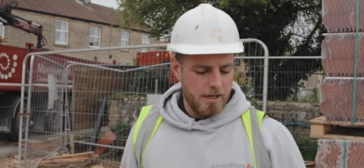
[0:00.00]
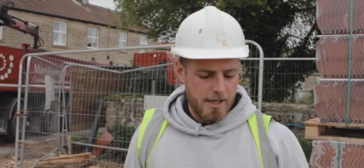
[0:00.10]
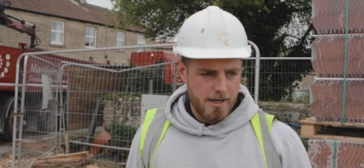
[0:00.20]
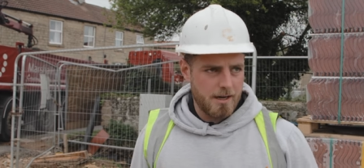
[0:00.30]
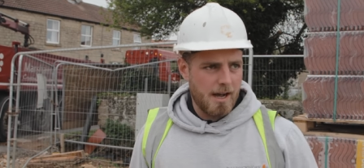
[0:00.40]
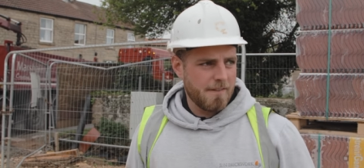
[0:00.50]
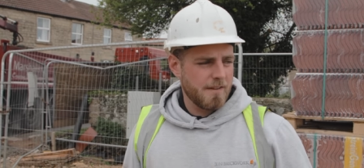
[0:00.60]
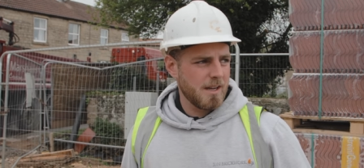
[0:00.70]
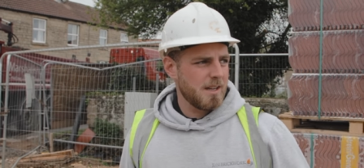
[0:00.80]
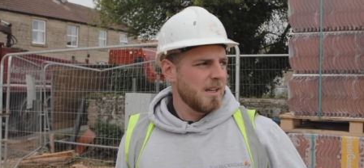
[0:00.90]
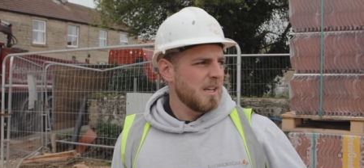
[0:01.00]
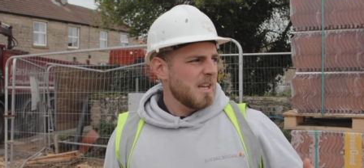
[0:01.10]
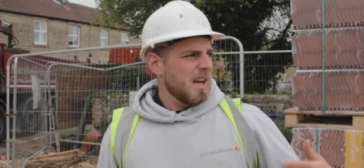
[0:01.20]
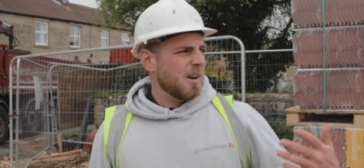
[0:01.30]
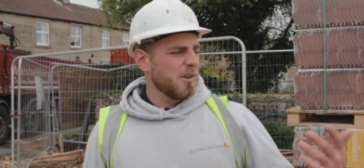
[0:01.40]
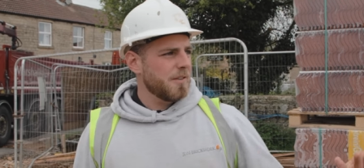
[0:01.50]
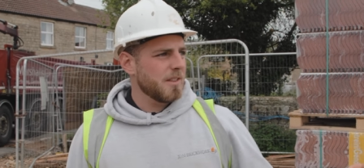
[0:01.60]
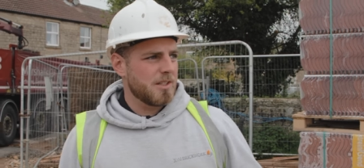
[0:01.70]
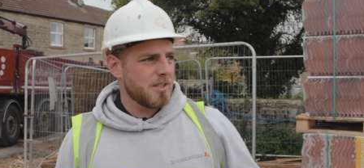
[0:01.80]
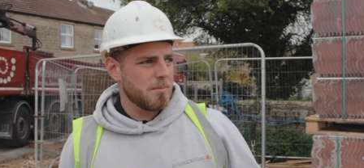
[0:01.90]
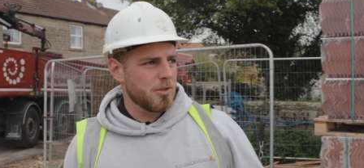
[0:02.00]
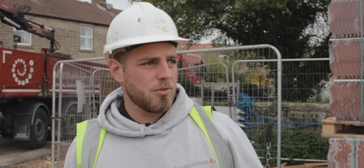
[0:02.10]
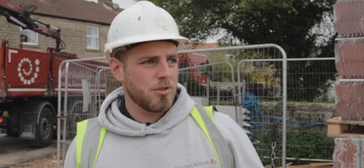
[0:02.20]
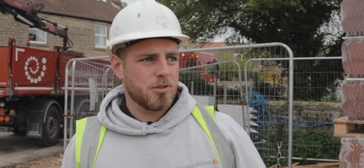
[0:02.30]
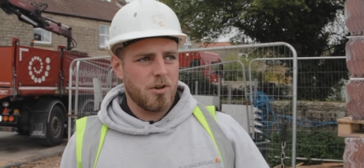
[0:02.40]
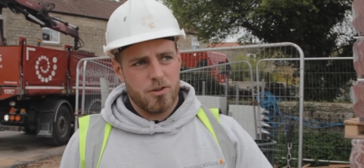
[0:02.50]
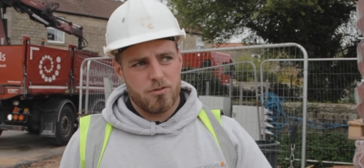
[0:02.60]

and then I don't think the timber structure or